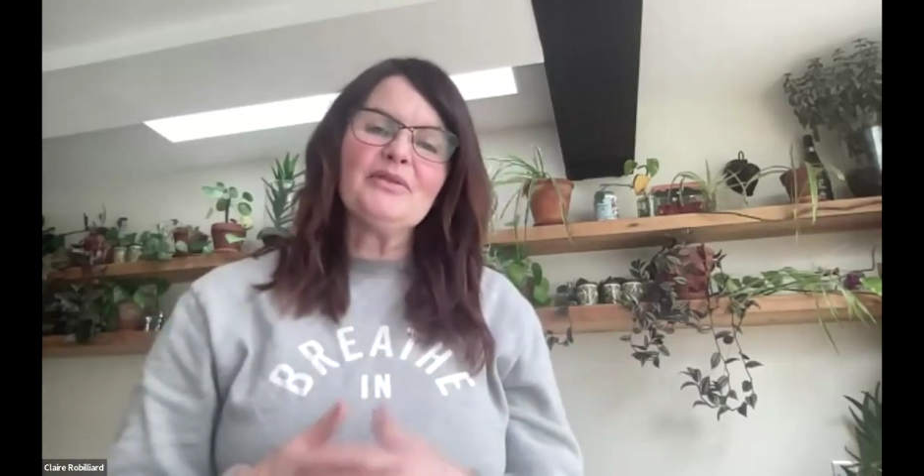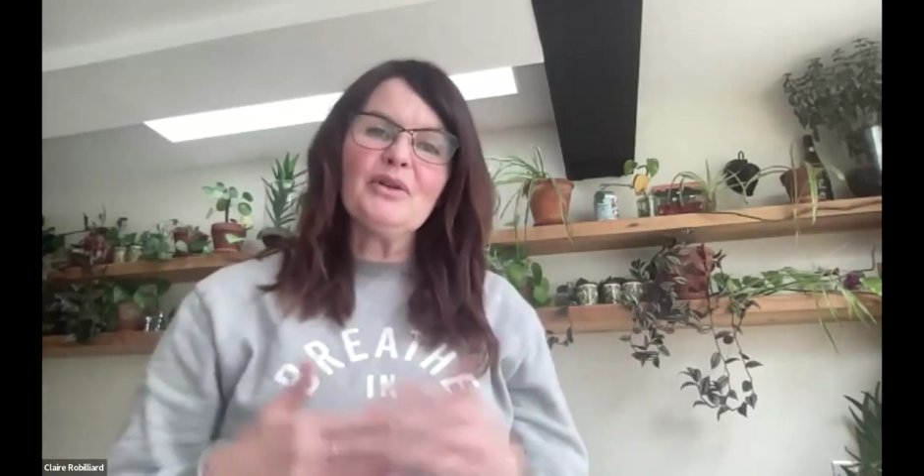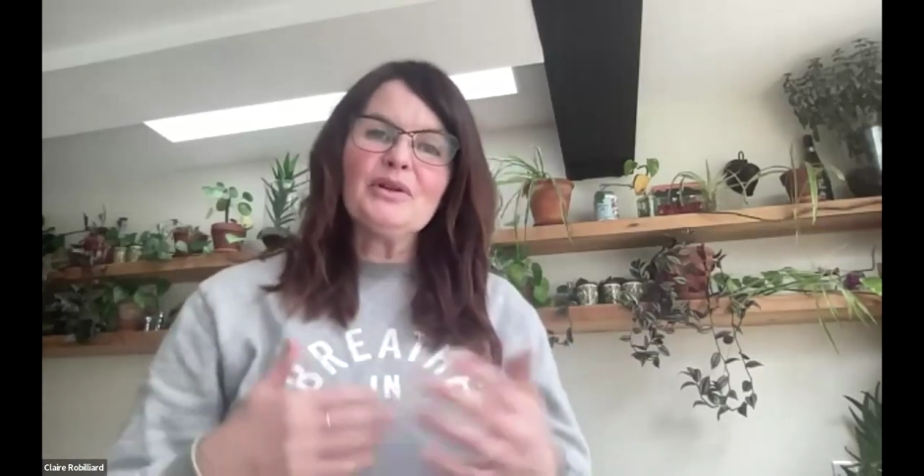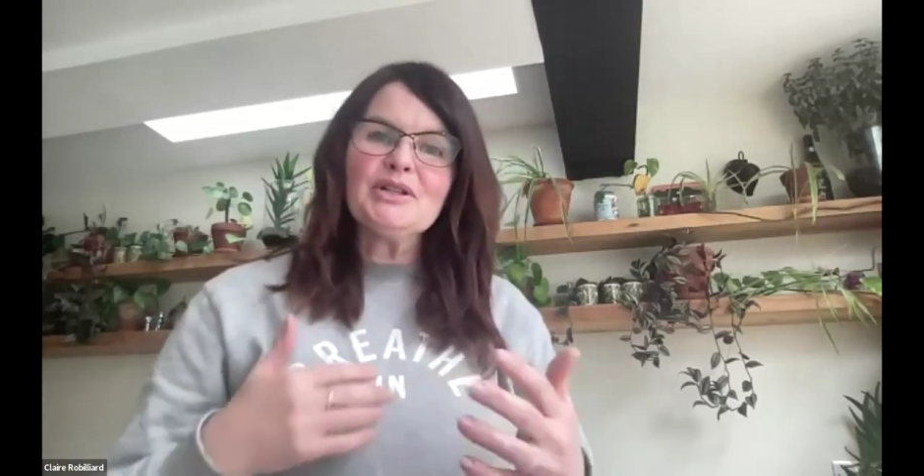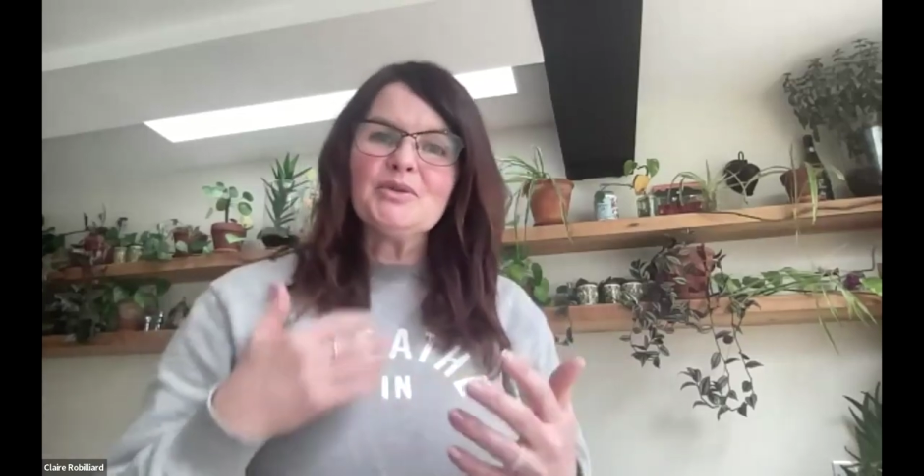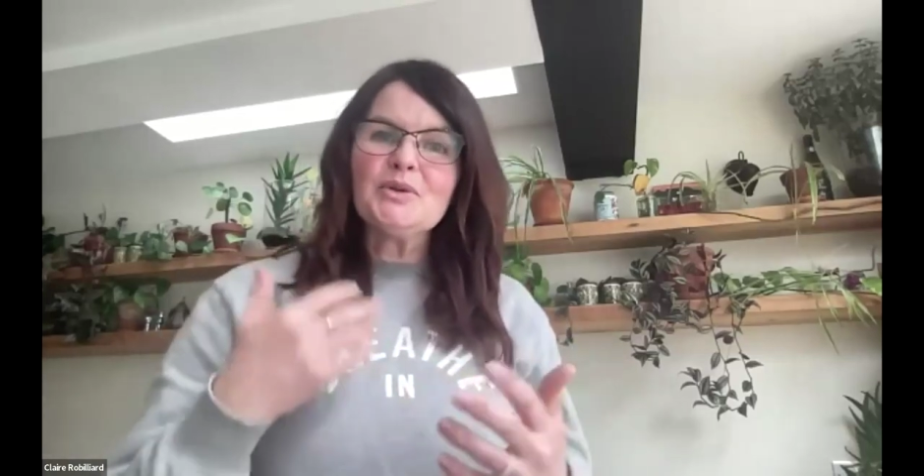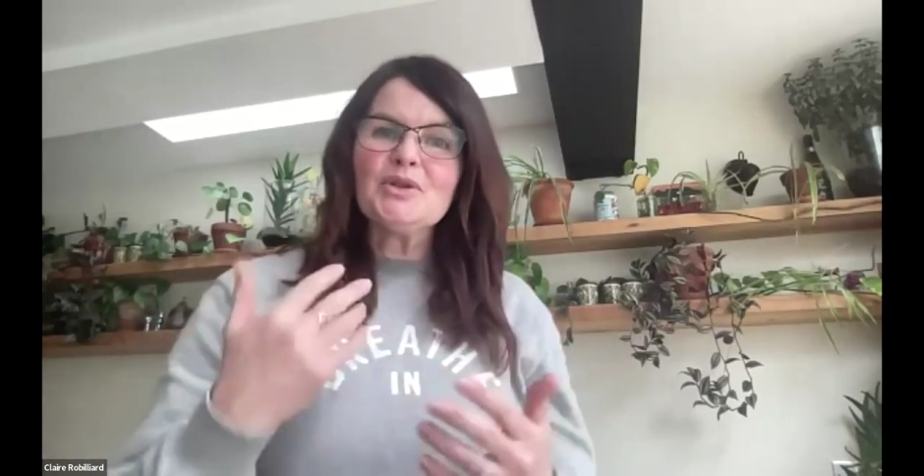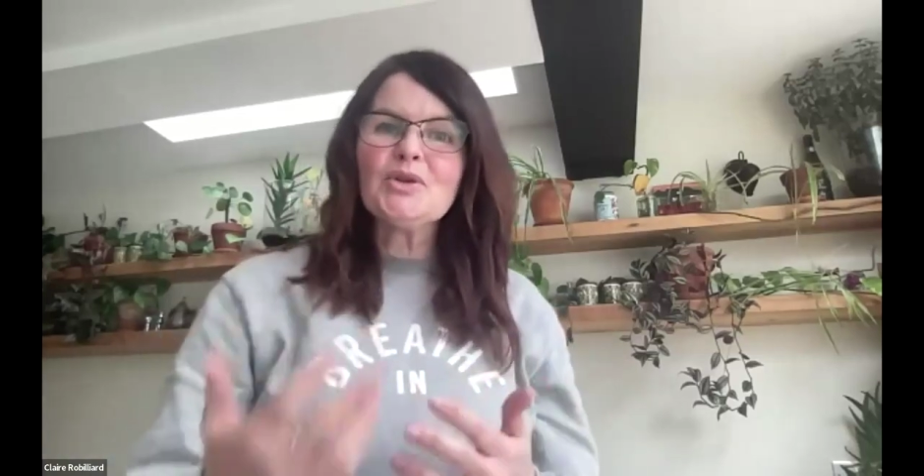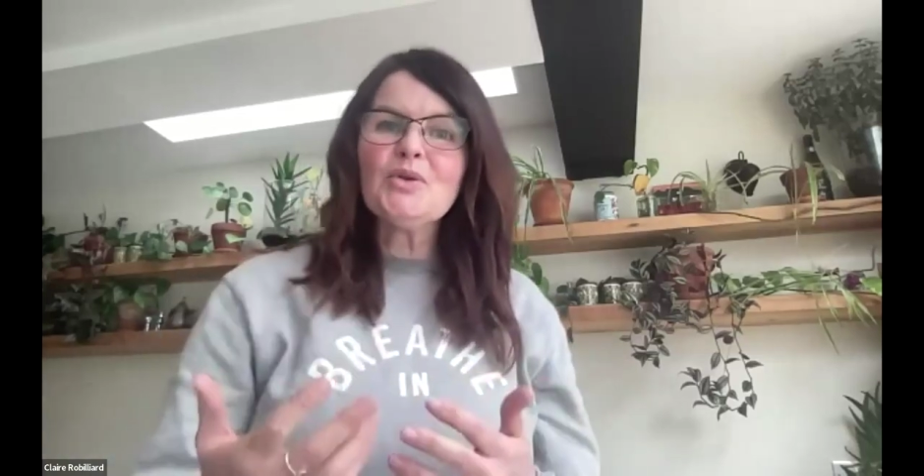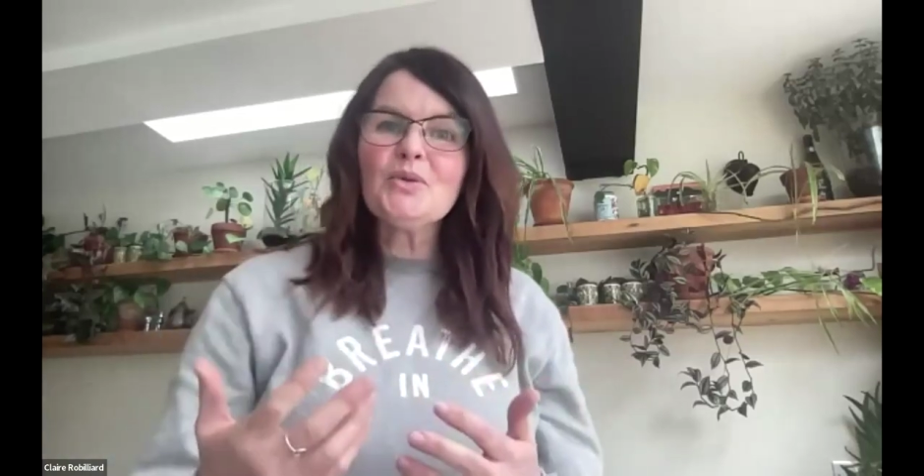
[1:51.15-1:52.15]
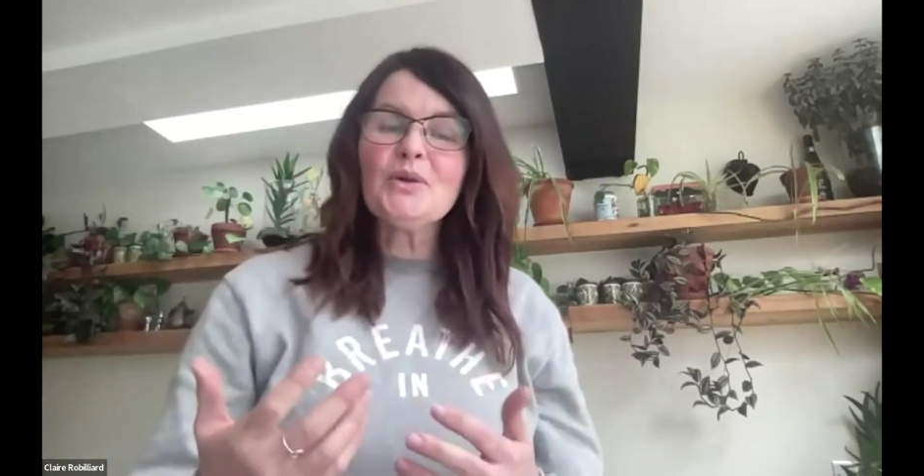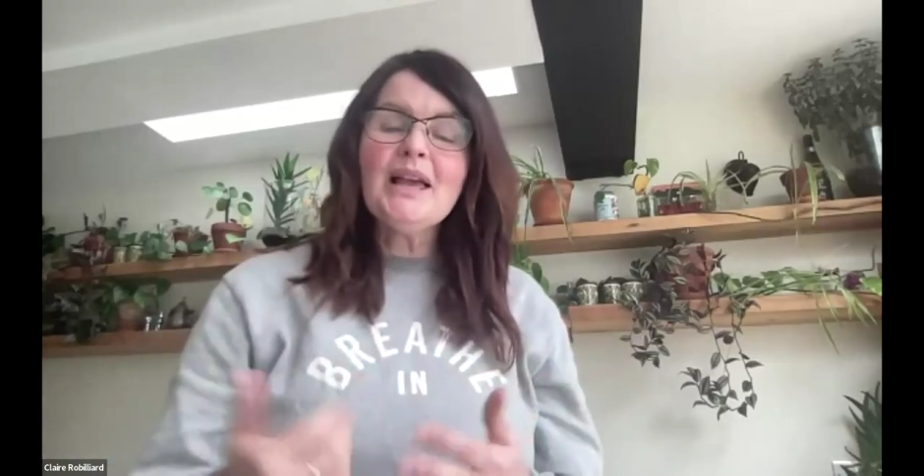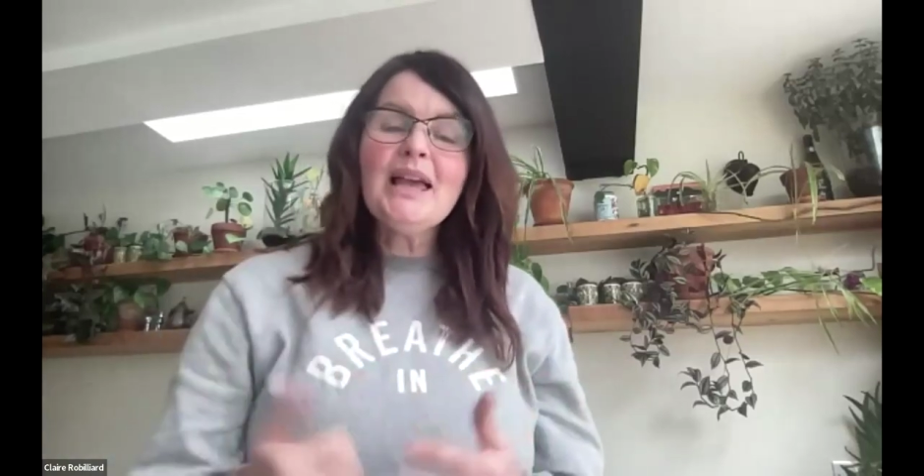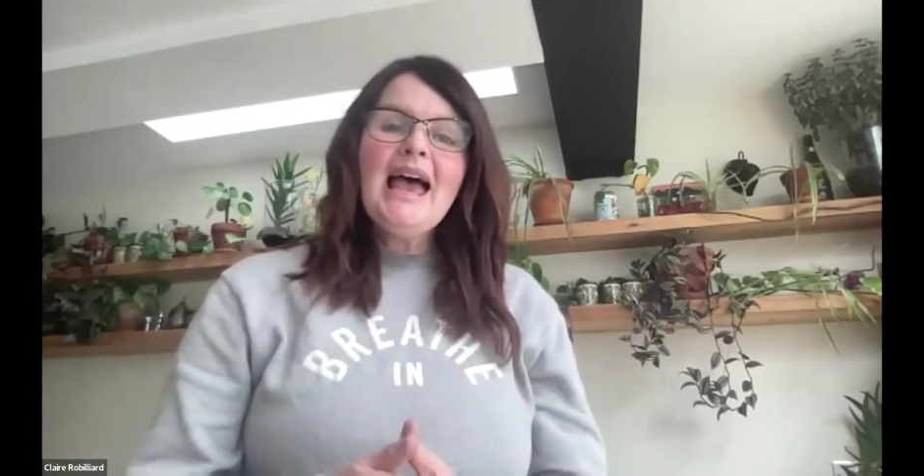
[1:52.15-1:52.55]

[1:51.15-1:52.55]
I've gone into a school